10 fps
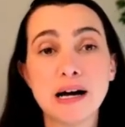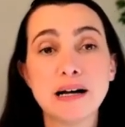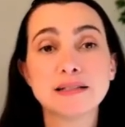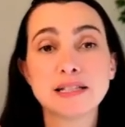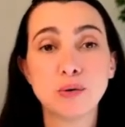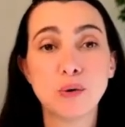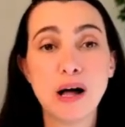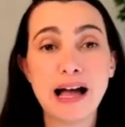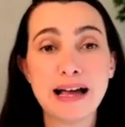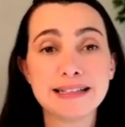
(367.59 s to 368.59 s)

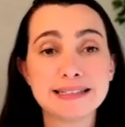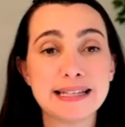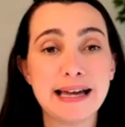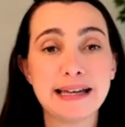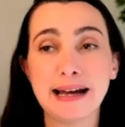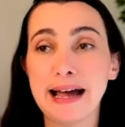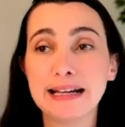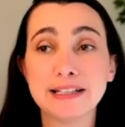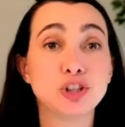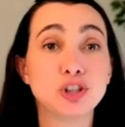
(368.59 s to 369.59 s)
until I said
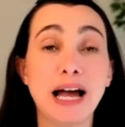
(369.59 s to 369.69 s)
I